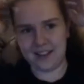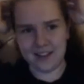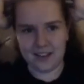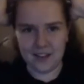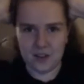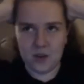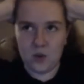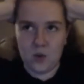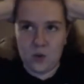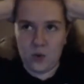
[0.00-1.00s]

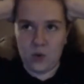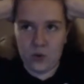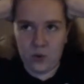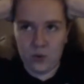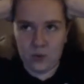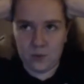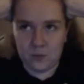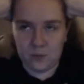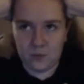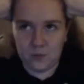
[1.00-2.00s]

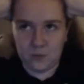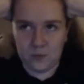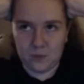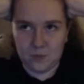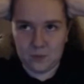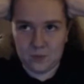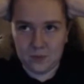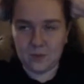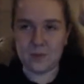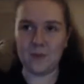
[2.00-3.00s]

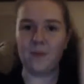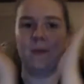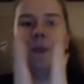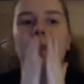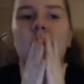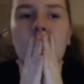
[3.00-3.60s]
[no speech]